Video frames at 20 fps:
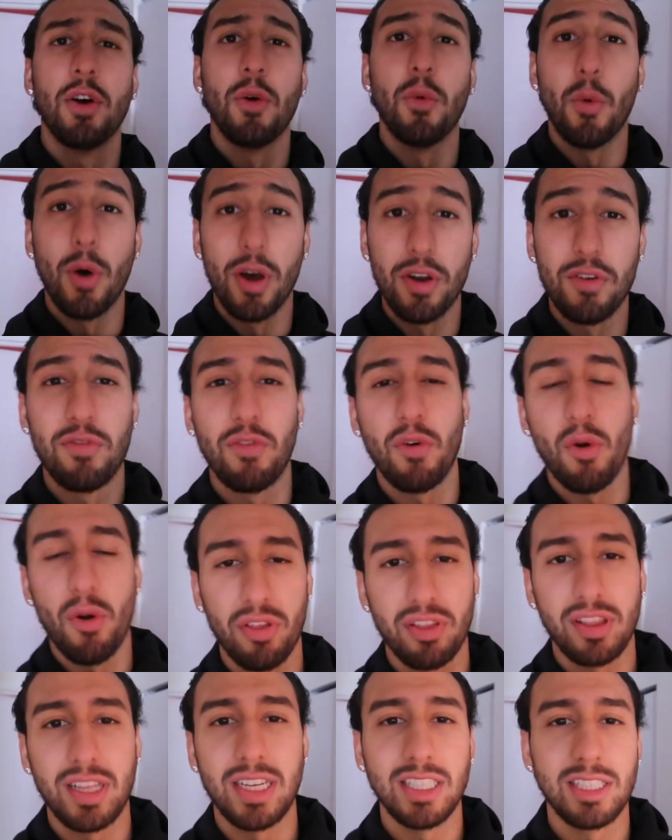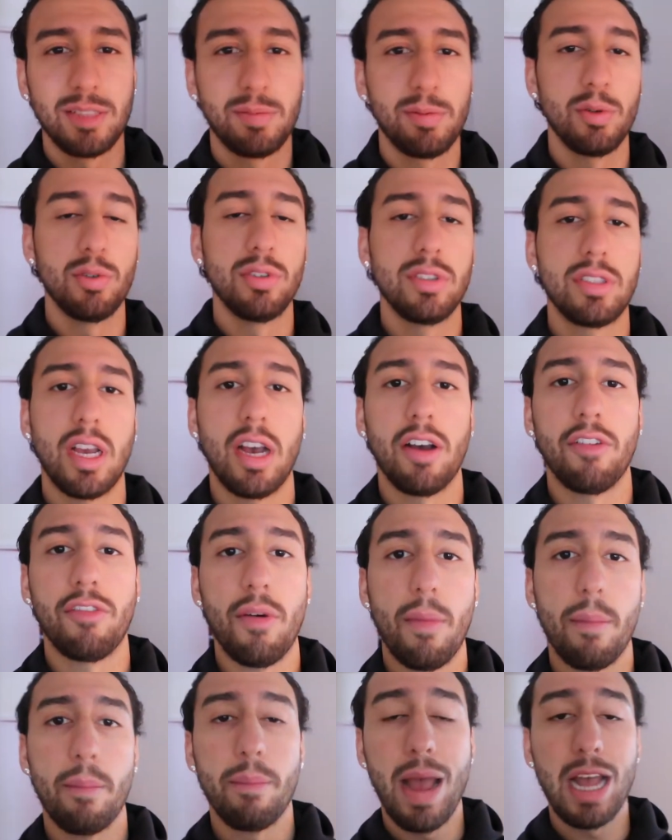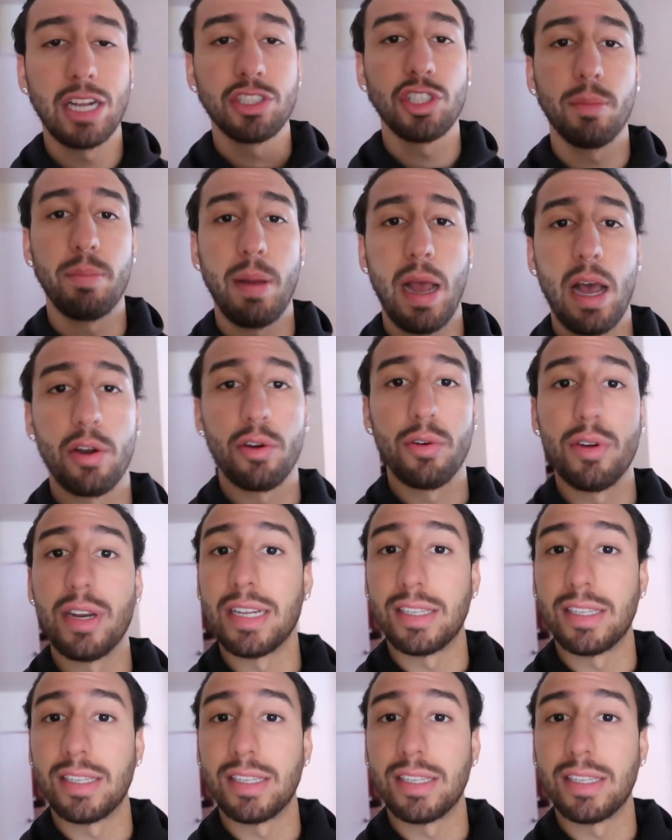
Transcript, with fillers: one fourth teaspoons of matcha powder